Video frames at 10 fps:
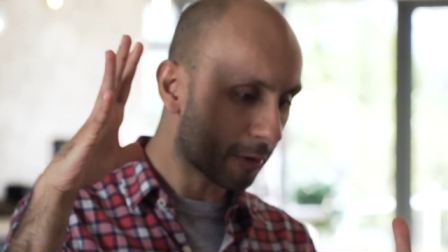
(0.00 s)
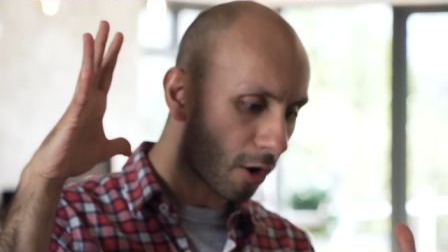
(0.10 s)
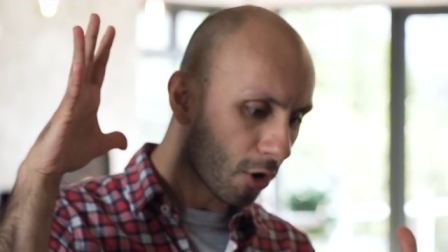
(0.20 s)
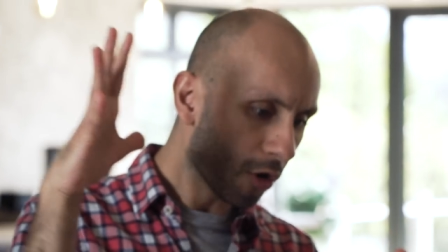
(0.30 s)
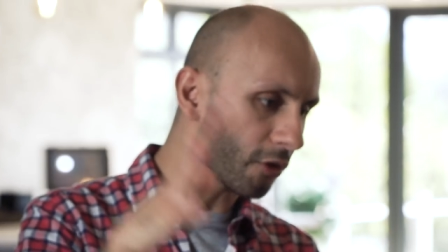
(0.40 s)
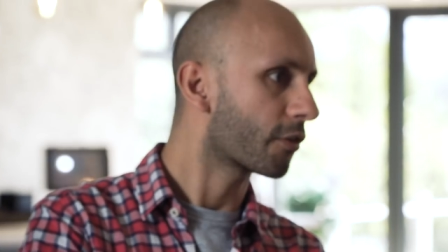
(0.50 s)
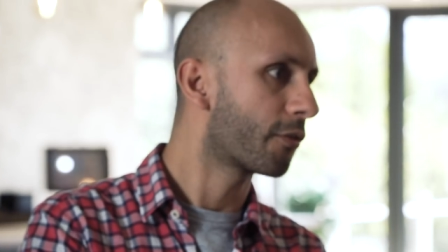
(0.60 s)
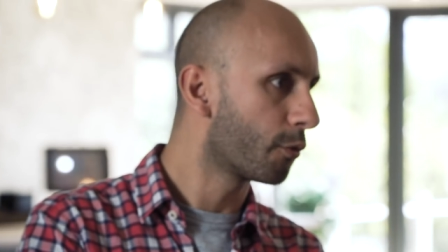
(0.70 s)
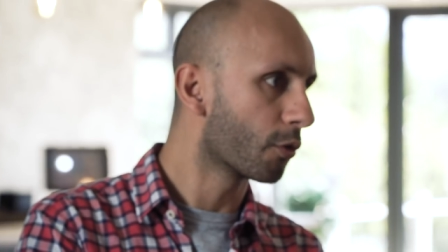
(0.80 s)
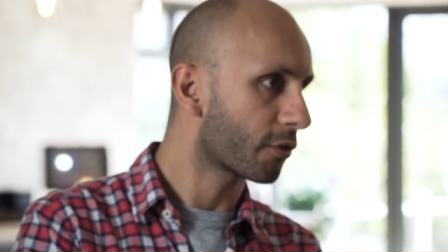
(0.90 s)
put a lot of
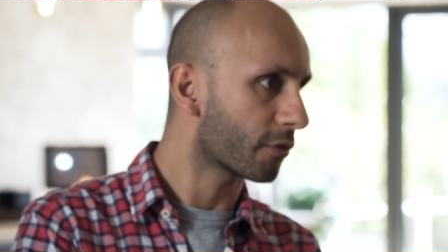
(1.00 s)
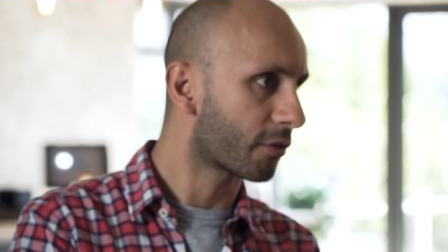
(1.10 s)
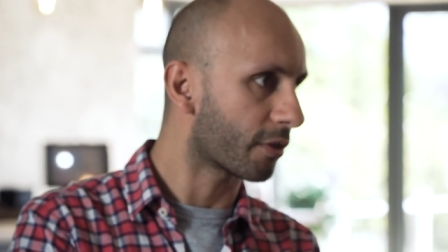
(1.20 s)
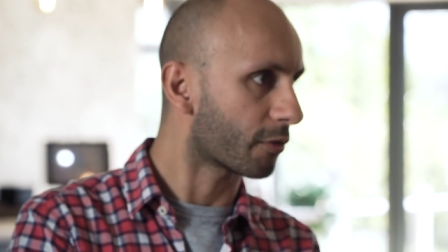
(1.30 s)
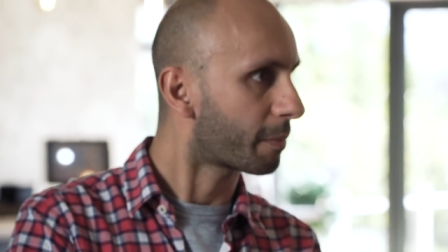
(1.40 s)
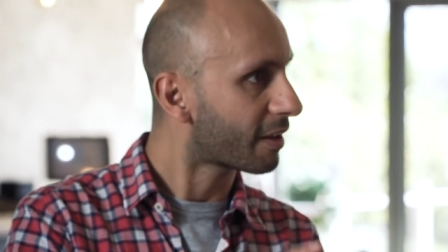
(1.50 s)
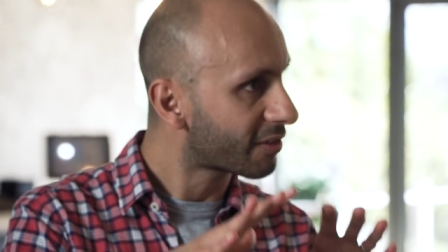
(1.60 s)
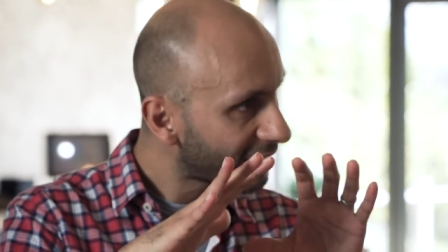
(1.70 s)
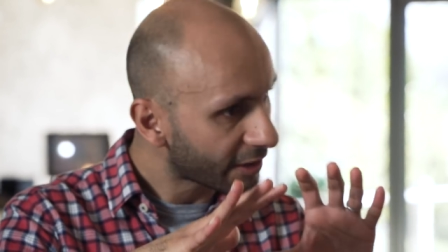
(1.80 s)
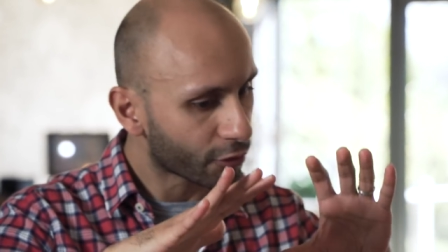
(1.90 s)
force onto this, but
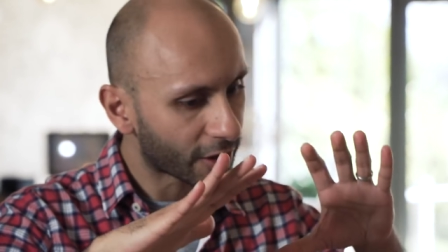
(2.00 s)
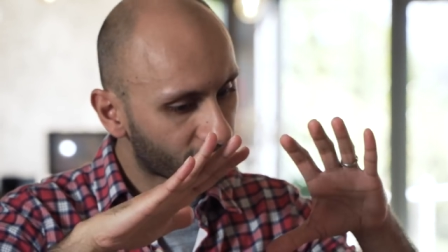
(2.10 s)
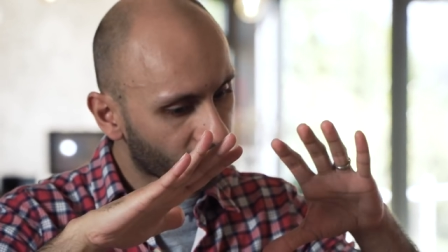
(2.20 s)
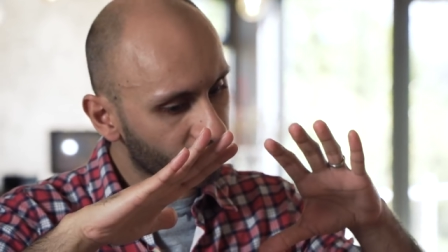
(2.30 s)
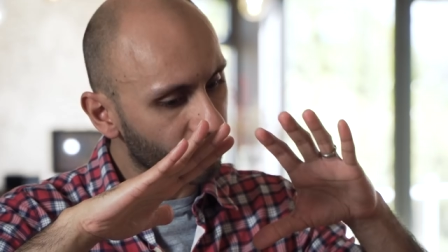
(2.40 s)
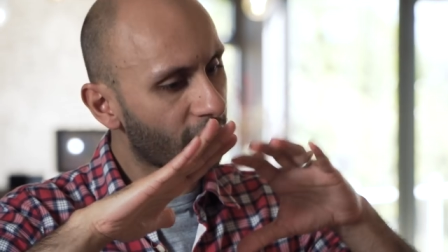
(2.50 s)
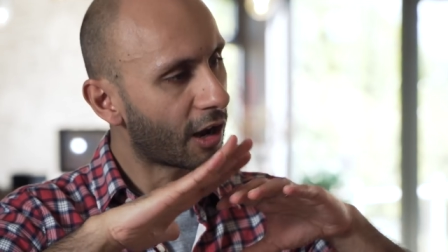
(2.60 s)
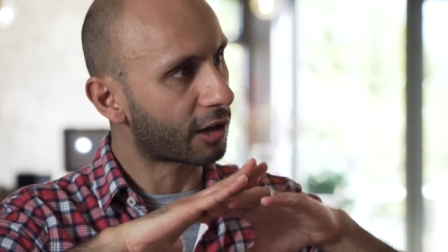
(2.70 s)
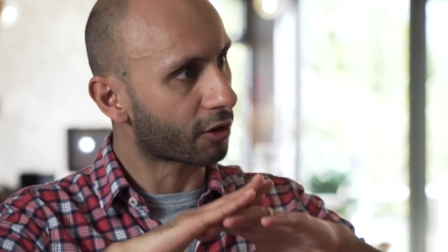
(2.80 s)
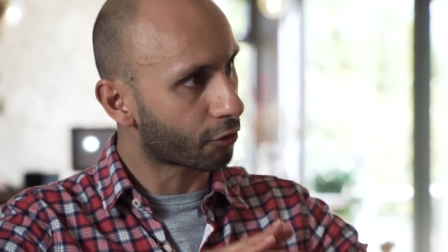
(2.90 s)
it's literally just
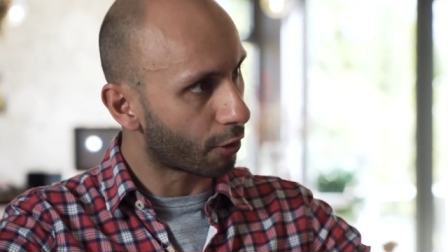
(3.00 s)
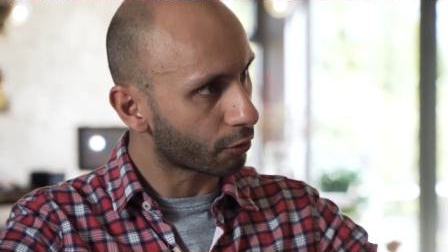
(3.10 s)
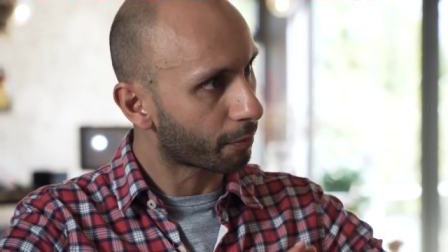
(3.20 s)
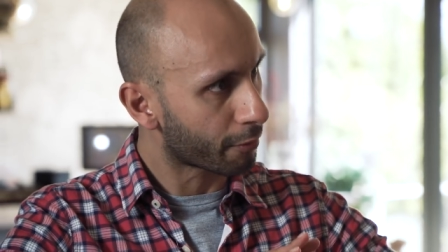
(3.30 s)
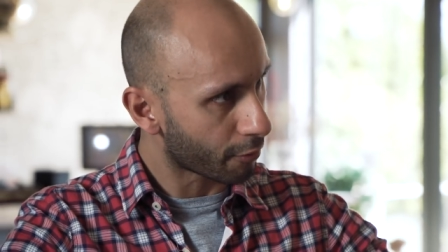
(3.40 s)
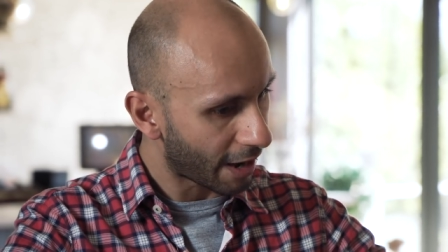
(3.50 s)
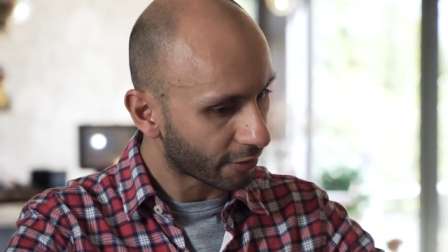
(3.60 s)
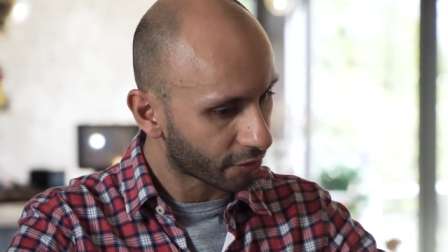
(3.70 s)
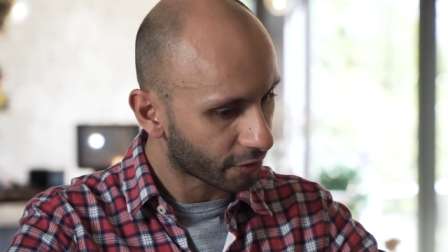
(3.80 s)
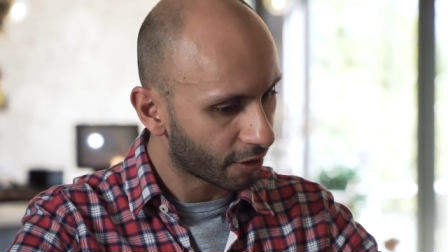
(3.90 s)
controlled
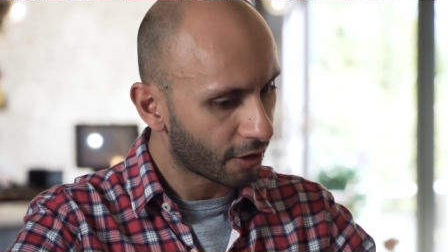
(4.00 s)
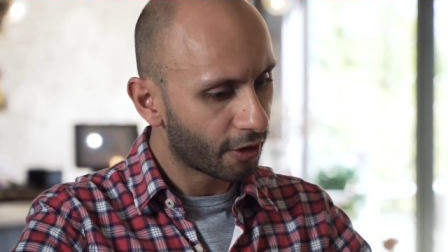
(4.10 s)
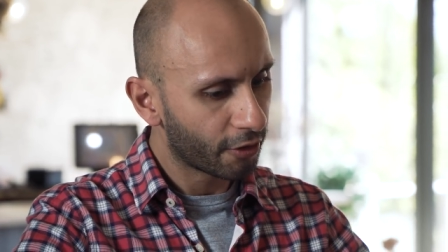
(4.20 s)
press. It